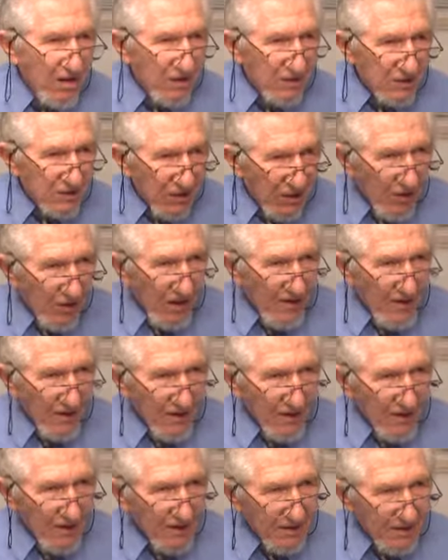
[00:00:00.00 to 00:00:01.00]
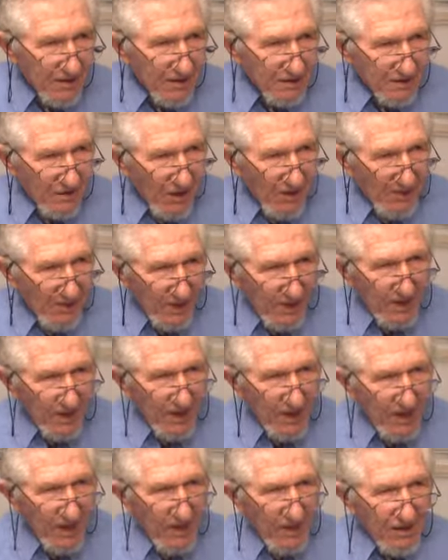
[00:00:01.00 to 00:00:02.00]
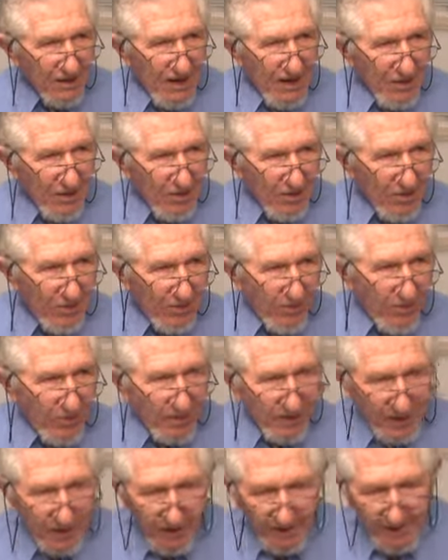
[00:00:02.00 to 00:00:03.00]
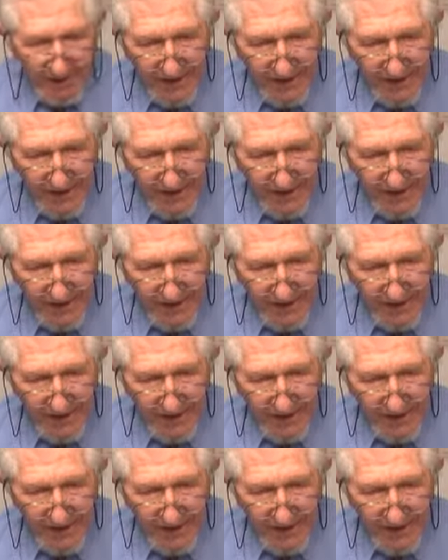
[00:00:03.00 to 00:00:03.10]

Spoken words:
So I'm indicating that whole point, and